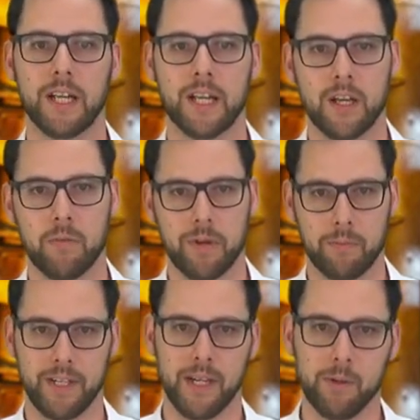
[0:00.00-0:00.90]
object
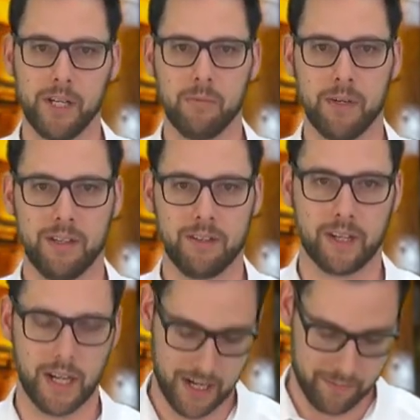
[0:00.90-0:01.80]
temperature.
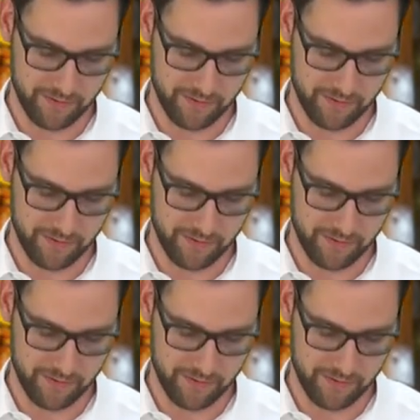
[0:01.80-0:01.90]
By